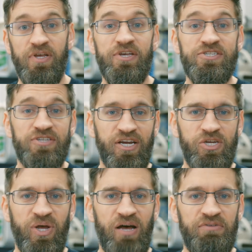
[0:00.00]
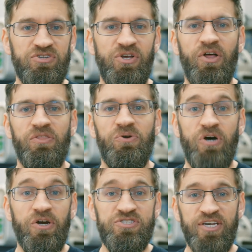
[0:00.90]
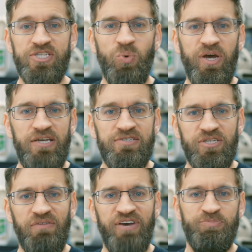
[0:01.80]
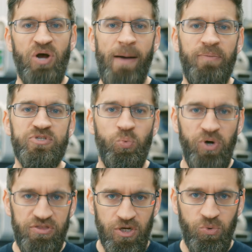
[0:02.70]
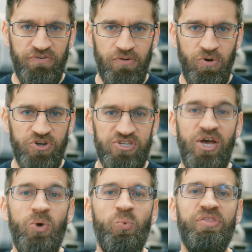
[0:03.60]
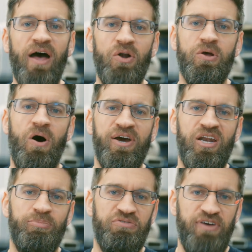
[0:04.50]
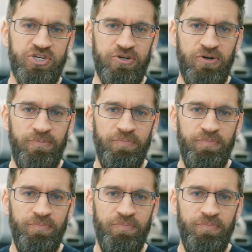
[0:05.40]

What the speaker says: So there you have it. Those are 6 ways you can fix problems with your wood floors without calling in a professional.